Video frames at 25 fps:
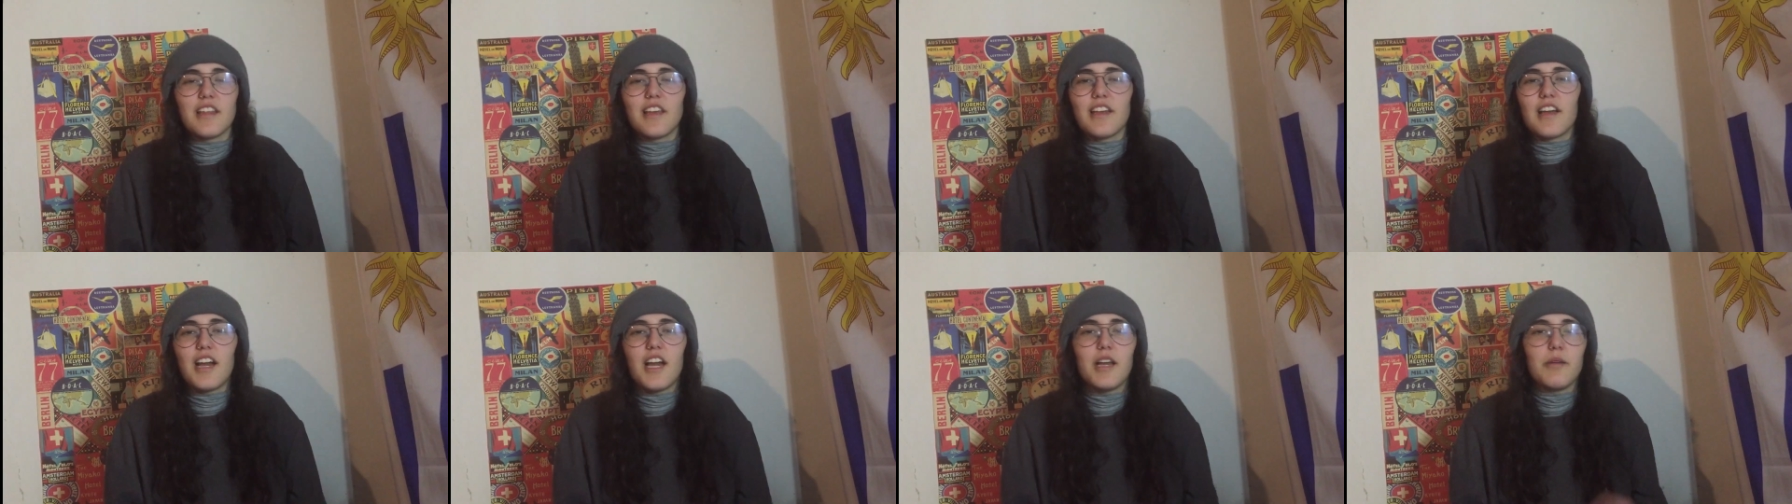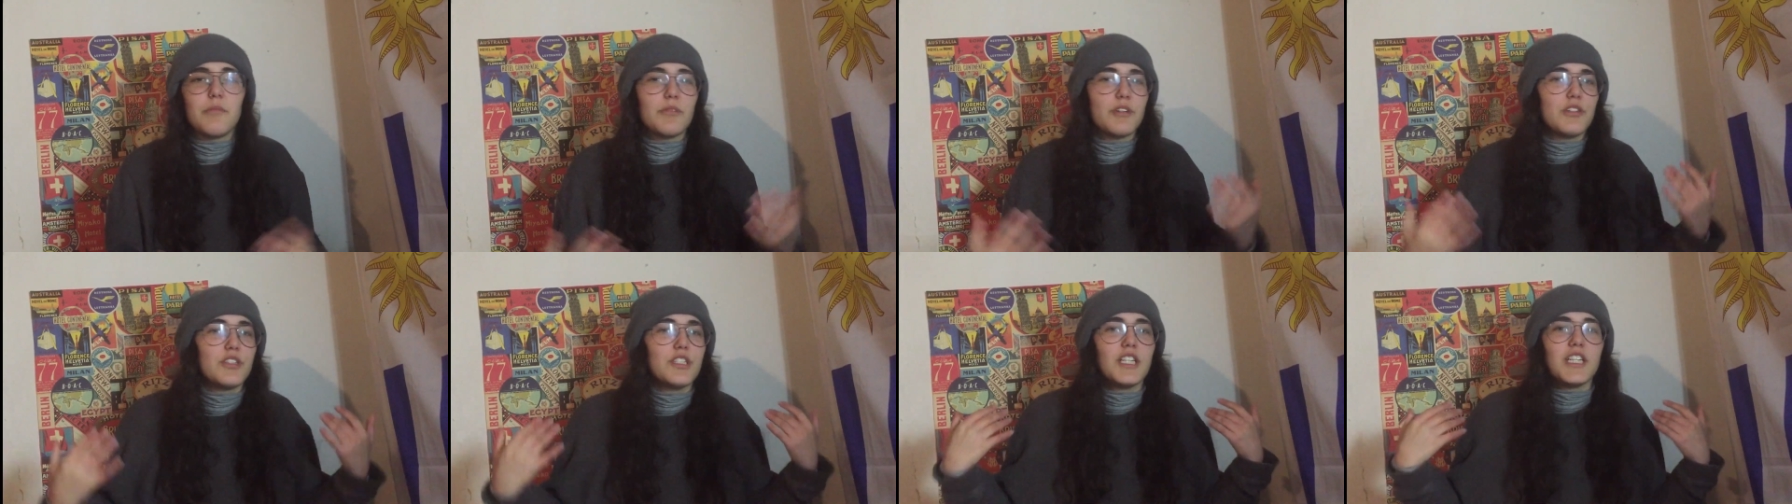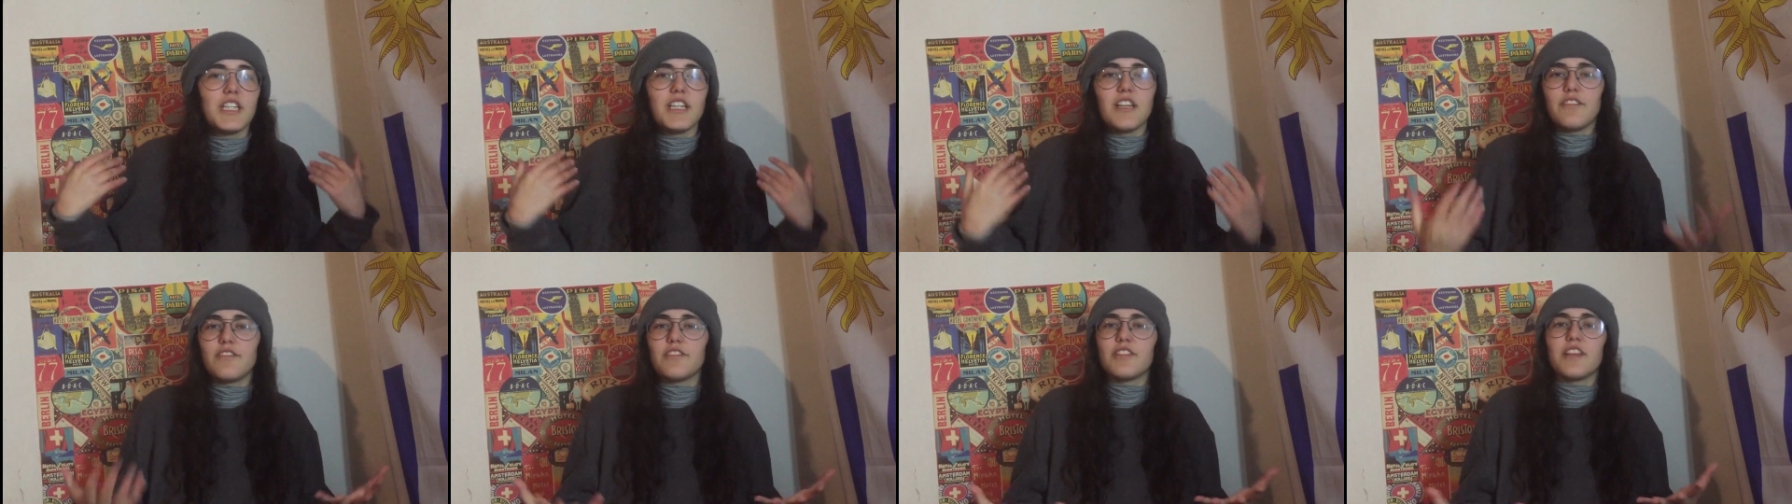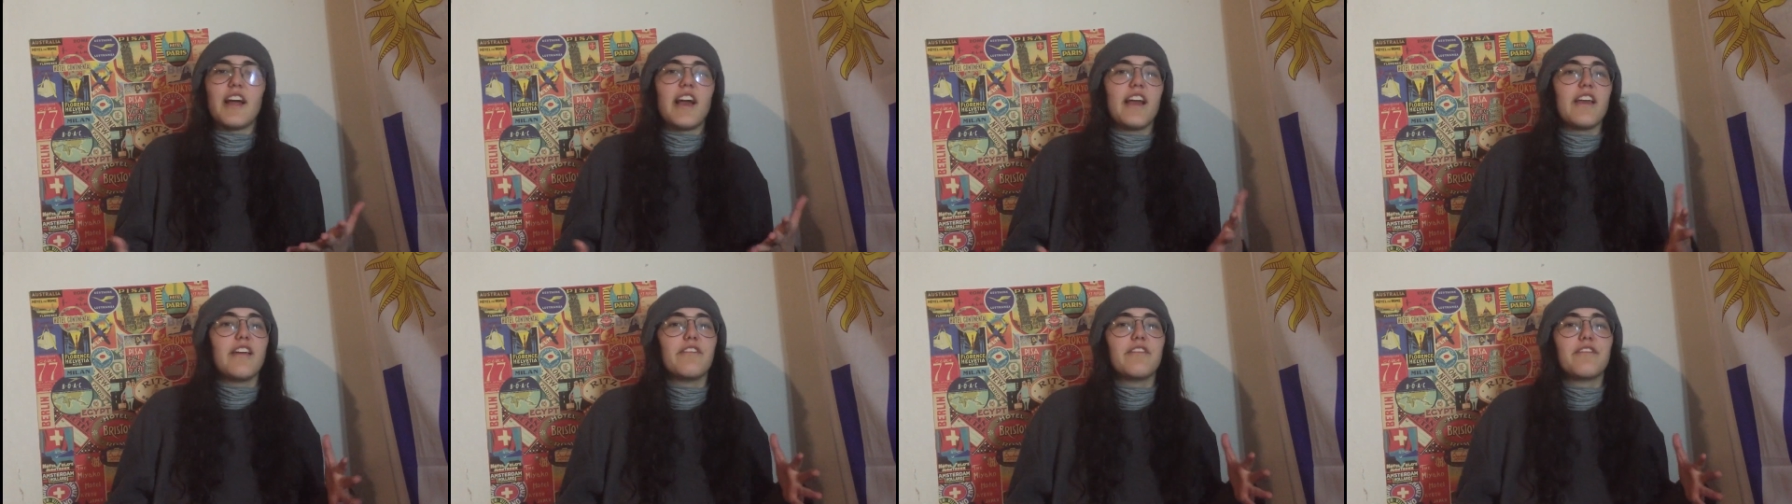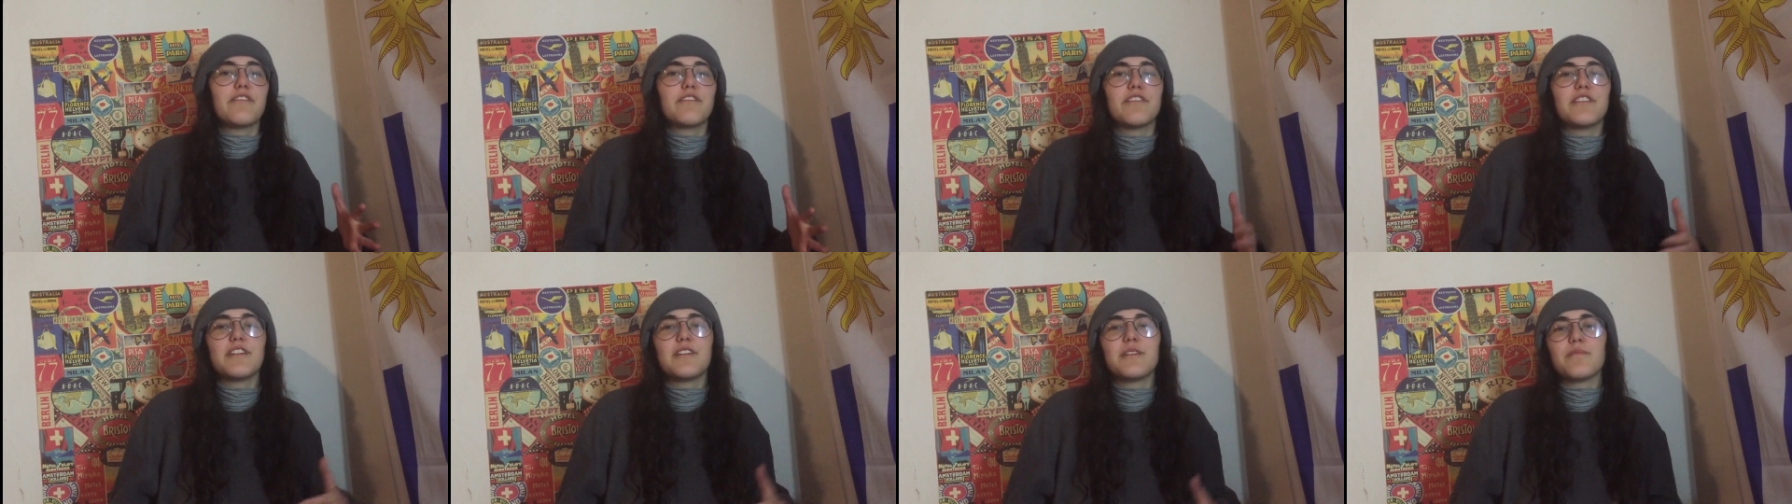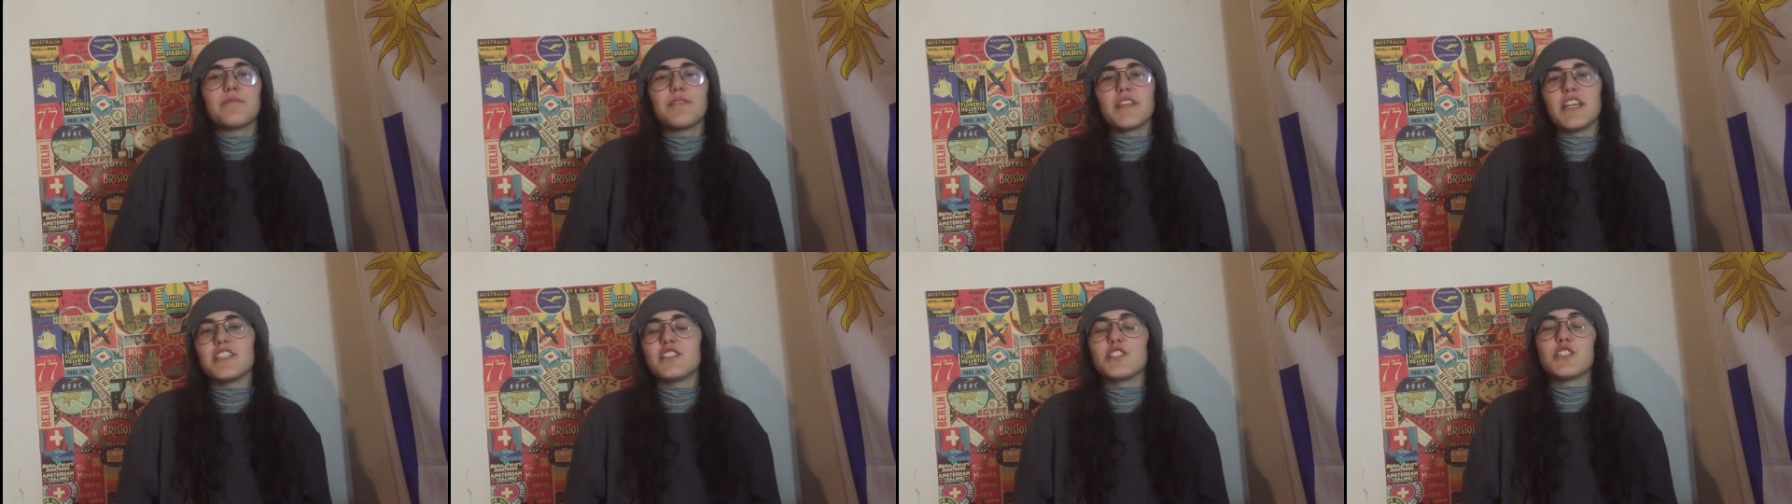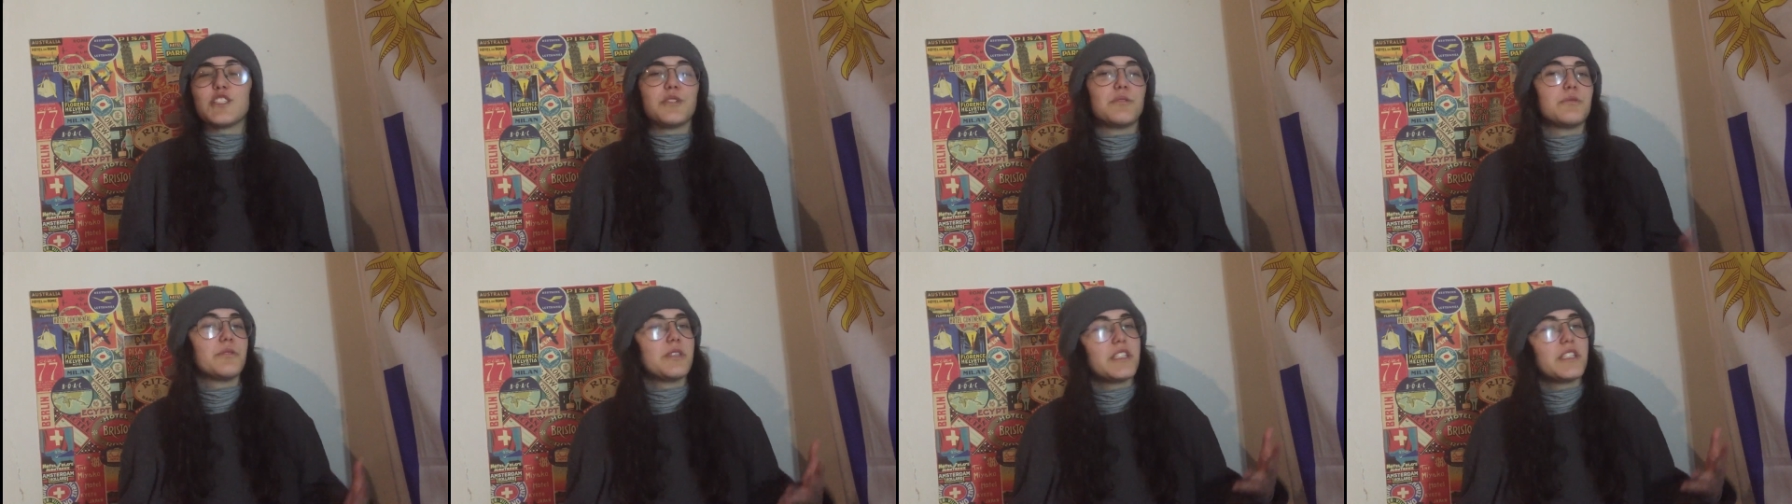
think I'm gonna live life and see